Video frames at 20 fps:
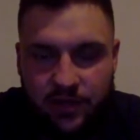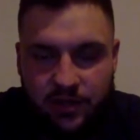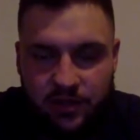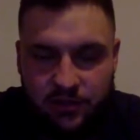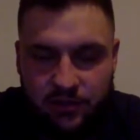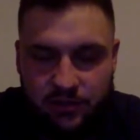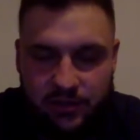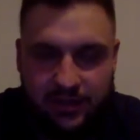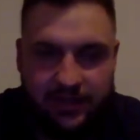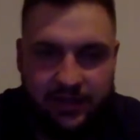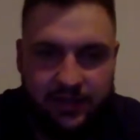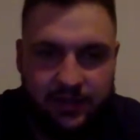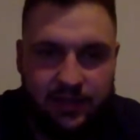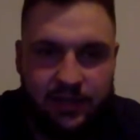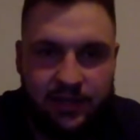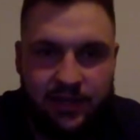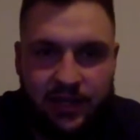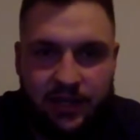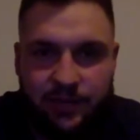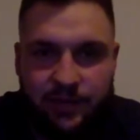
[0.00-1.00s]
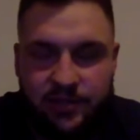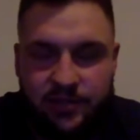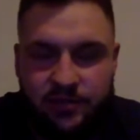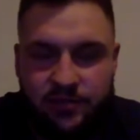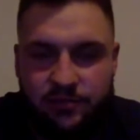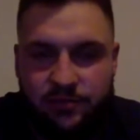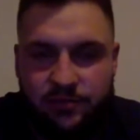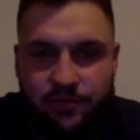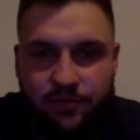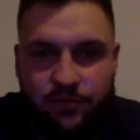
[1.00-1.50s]
You know, like I kind of
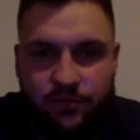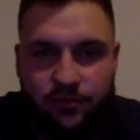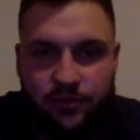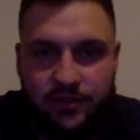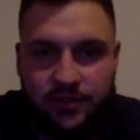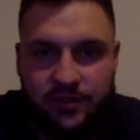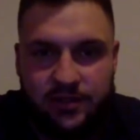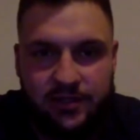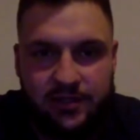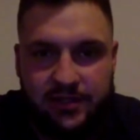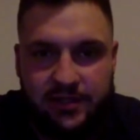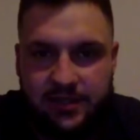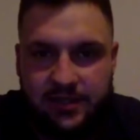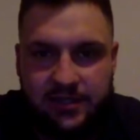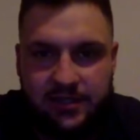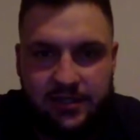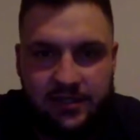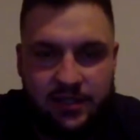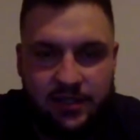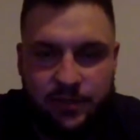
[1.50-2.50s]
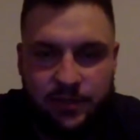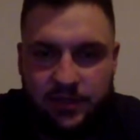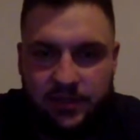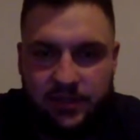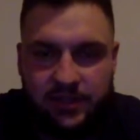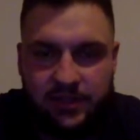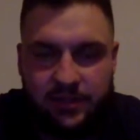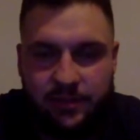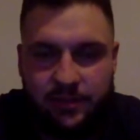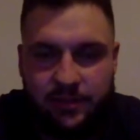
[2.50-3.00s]
mentioned before, just consistency, being the
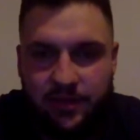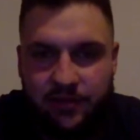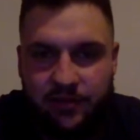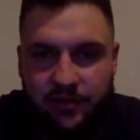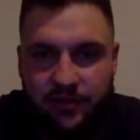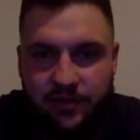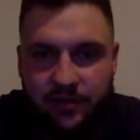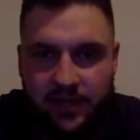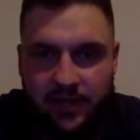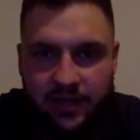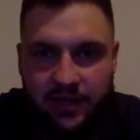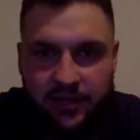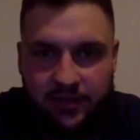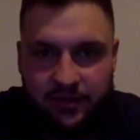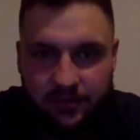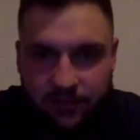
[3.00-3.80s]
same guy every day,